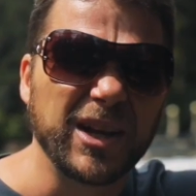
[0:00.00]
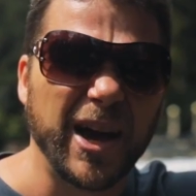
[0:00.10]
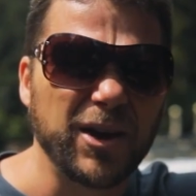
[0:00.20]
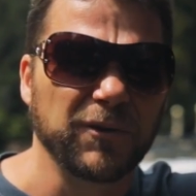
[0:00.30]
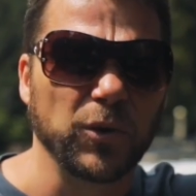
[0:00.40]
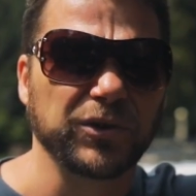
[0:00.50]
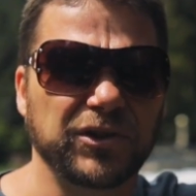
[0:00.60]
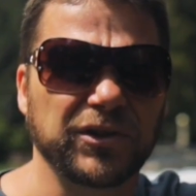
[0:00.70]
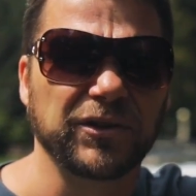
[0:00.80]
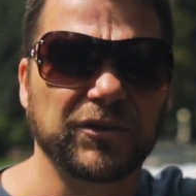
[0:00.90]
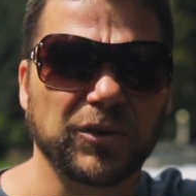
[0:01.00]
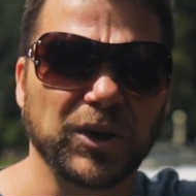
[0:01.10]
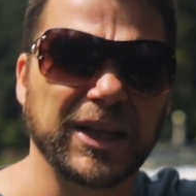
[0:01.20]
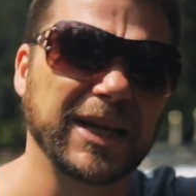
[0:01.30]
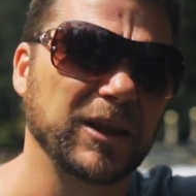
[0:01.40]
need higher voltages to
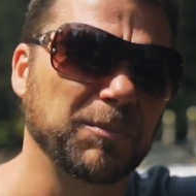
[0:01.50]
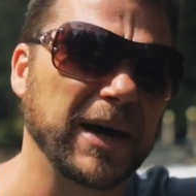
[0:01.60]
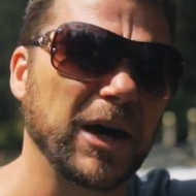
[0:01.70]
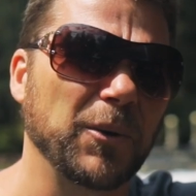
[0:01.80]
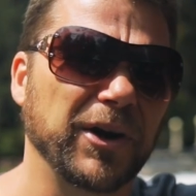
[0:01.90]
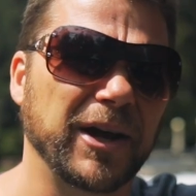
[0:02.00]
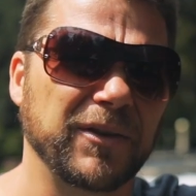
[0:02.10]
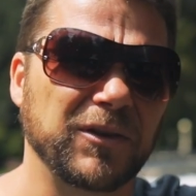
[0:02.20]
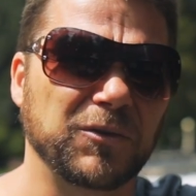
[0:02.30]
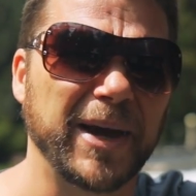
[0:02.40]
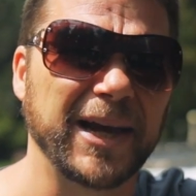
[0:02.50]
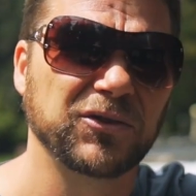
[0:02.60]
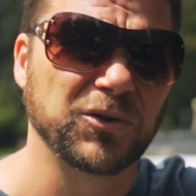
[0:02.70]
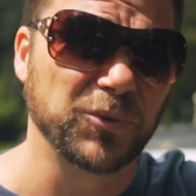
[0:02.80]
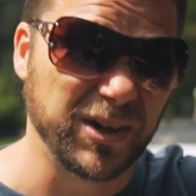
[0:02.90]
really get the power out of these
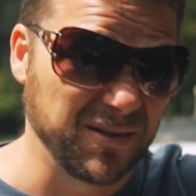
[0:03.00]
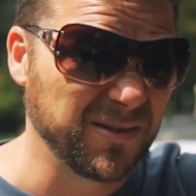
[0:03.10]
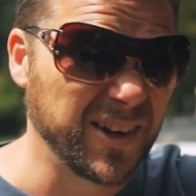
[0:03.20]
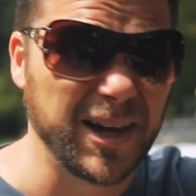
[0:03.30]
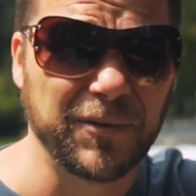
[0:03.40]
banks to run a